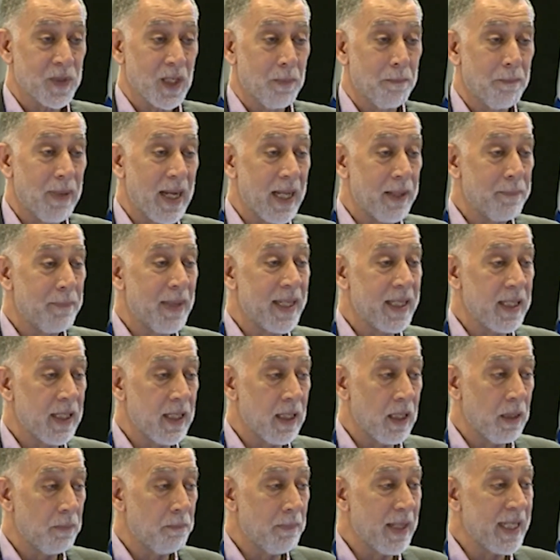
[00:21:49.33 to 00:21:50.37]
by
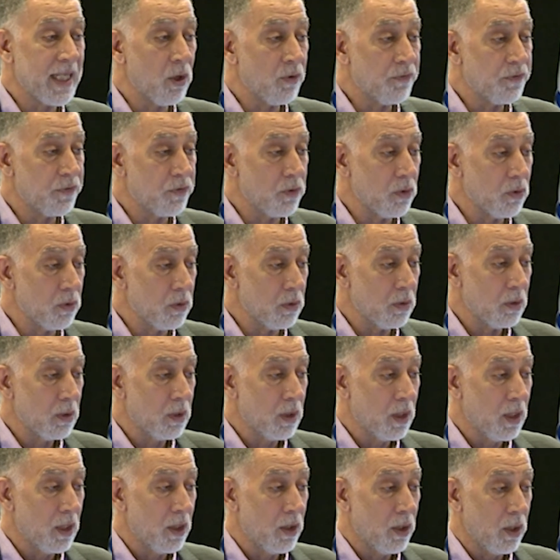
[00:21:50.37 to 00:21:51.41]
many of you,
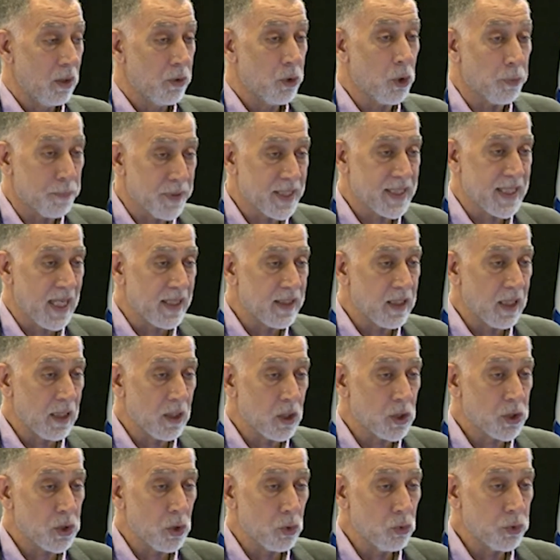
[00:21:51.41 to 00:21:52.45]
you're presenting a
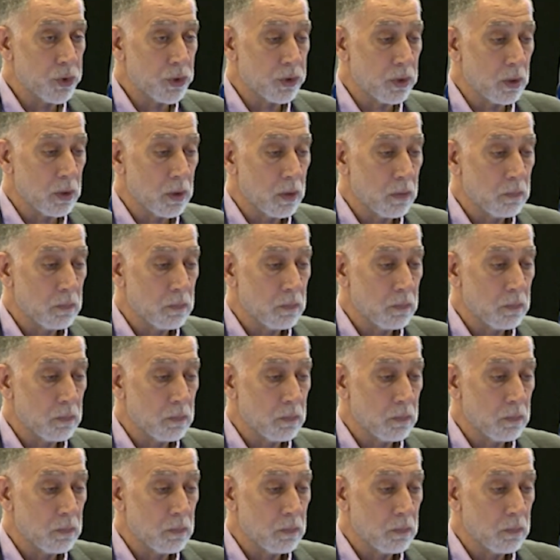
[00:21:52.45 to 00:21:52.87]
solution.